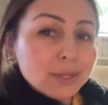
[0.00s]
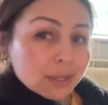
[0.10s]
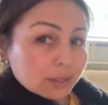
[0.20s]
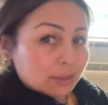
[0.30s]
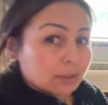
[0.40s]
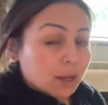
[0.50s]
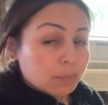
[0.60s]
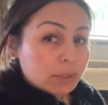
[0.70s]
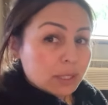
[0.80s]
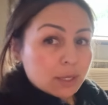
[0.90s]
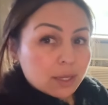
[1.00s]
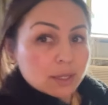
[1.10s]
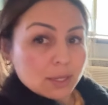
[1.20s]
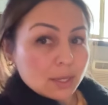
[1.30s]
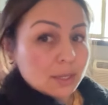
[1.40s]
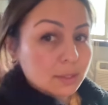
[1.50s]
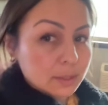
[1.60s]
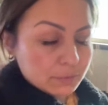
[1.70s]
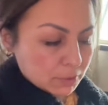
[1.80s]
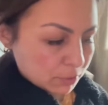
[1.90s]
in the lobby, aka the
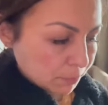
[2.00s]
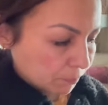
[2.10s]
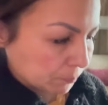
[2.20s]
living room.